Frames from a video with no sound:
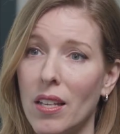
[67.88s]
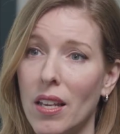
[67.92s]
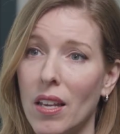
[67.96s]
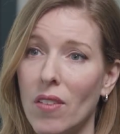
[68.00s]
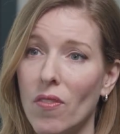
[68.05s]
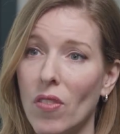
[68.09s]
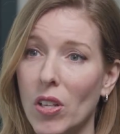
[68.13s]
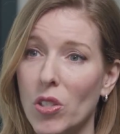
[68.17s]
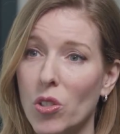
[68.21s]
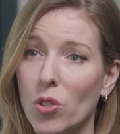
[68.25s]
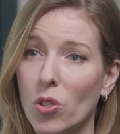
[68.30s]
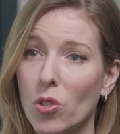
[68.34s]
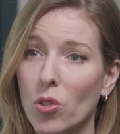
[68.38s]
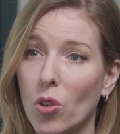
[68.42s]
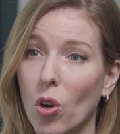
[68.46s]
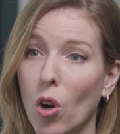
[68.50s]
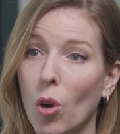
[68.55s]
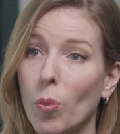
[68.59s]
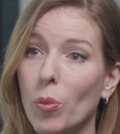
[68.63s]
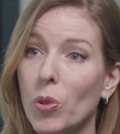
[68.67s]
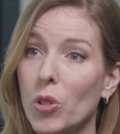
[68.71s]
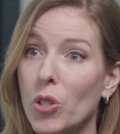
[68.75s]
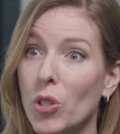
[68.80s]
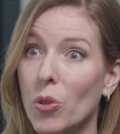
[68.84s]
investors are
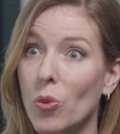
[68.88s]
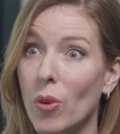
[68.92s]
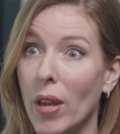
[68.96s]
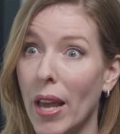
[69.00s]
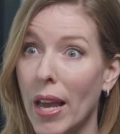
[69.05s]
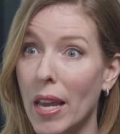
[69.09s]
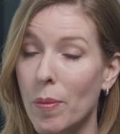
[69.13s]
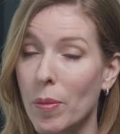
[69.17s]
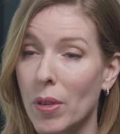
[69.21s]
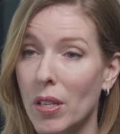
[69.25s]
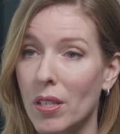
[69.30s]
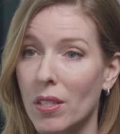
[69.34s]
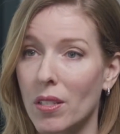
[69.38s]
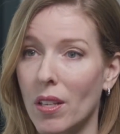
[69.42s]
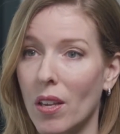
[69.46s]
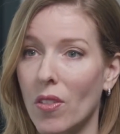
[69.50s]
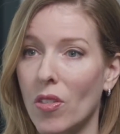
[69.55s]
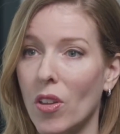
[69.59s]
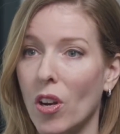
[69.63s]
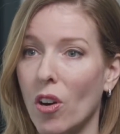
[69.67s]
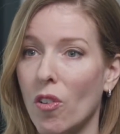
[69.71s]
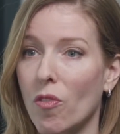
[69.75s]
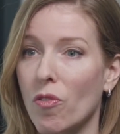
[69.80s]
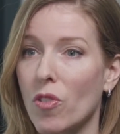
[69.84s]
almost unanimous
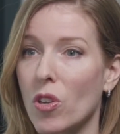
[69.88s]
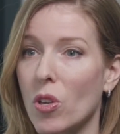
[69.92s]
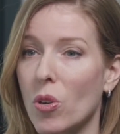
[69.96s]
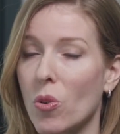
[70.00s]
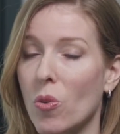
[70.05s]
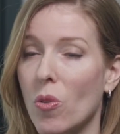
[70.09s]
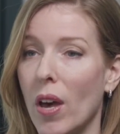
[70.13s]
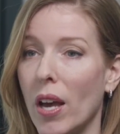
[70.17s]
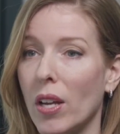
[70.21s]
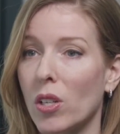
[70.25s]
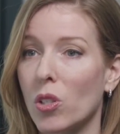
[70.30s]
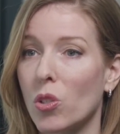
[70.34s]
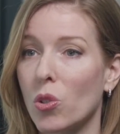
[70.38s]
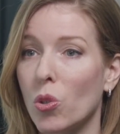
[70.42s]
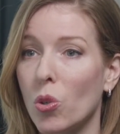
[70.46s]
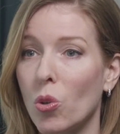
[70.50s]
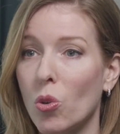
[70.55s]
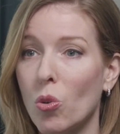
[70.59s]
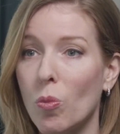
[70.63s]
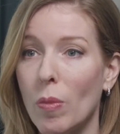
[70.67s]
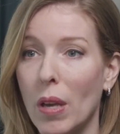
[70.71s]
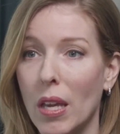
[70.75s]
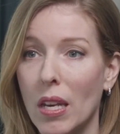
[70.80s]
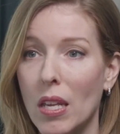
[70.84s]
in their view that
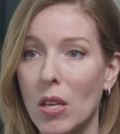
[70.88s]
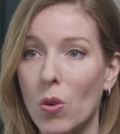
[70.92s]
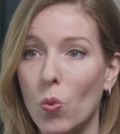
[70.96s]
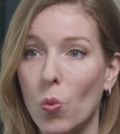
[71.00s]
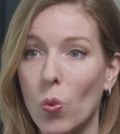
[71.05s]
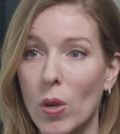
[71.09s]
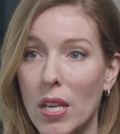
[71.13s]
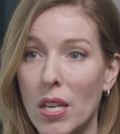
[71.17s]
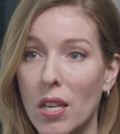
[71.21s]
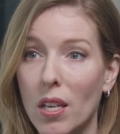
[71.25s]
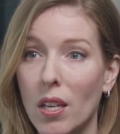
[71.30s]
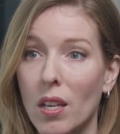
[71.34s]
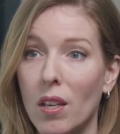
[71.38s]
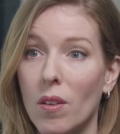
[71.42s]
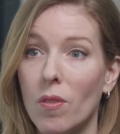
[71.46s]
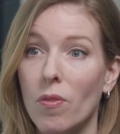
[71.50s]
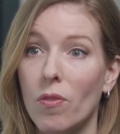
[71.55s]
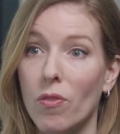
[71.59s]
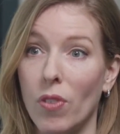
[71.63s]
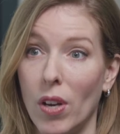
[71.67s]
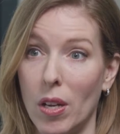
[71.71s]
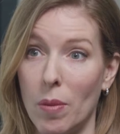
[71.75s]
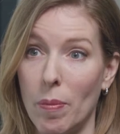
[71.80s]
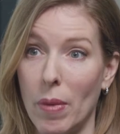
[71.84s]
too many weak
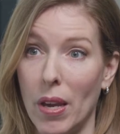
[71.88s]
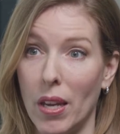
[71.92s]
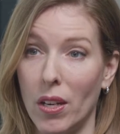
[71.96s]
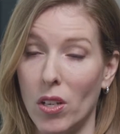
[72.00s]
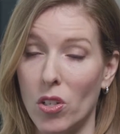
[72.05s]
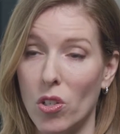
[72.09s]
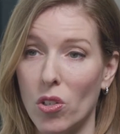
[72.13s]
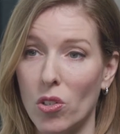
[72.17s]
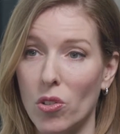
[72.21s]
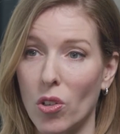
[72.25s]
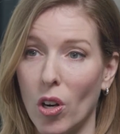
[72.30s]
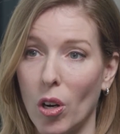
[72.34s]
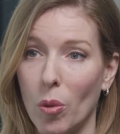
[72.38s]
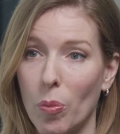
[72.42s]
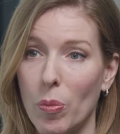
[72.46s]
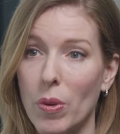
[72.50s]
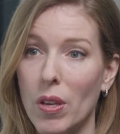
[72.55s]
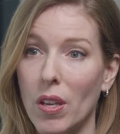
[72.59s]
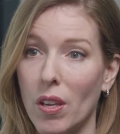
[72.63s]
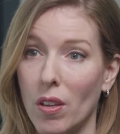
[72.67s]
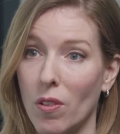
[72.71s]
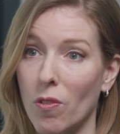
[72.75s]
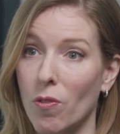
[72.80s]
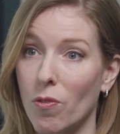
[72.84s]
fund managers are
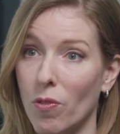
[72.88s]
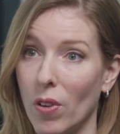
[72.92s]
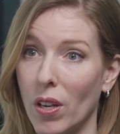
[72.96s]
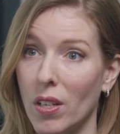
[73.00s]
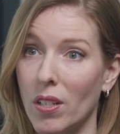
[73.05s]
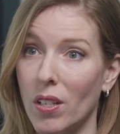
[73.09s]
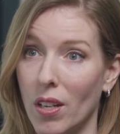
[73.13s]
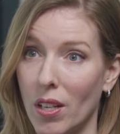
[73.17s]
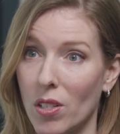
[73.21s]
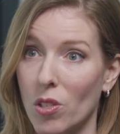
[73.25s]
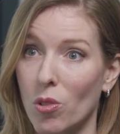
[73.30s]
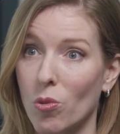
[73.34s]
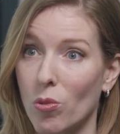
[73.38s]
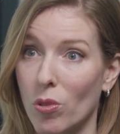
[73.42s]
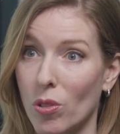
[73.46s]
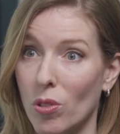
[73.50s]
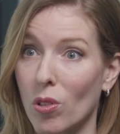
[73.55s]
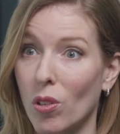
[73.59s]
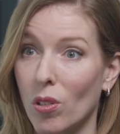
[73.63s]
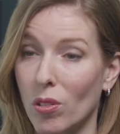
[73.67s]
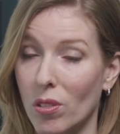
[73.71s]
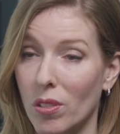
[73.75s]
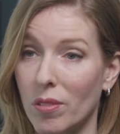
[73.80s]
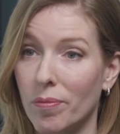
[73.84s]
being funded as a
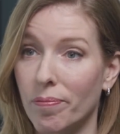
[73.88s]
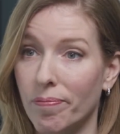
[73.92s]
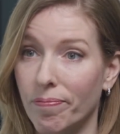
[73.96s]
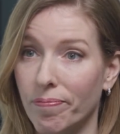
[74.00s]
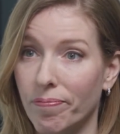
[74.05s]
result.